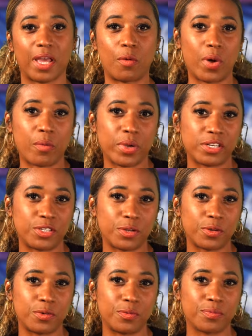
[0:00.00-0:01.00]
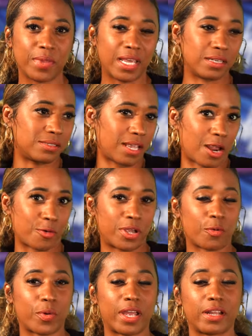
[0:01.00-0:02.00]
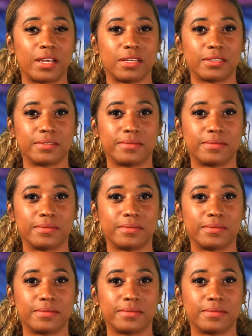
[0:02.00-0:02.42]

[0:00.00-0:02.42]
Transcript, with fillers: And what we do is area ready.